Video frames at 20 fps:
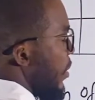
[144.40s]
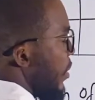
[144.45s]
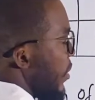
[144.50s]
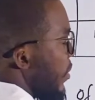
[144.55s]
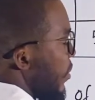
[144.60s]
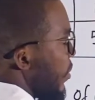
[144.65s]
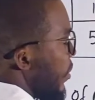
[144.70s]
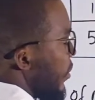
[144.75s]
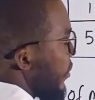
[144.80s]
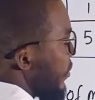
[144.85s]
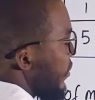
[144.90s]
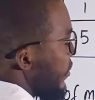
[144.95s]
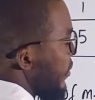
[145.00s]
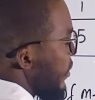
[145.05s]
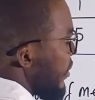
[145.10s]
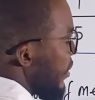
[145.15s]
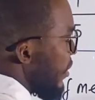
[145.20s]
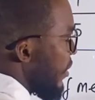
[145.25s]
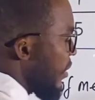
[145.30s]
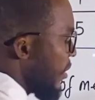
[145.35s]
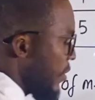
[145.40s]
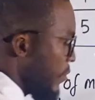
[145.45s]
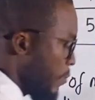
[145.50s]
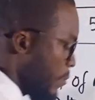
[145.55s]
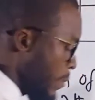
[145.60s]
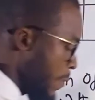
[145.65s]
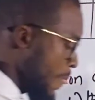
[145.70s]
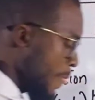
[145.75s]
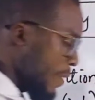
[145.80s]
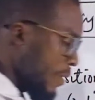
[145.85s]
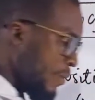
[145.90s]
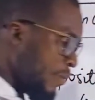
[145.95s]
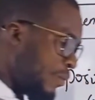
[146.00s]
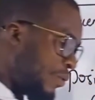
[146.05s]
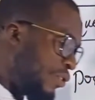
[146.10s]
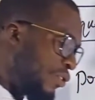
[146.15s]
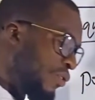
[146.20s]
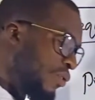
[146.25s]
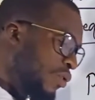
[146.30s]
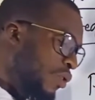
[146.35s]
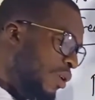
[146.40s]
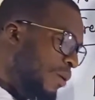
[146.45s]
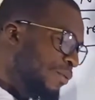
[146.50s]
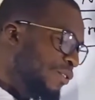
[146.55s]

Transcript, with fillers: equals 3 which is the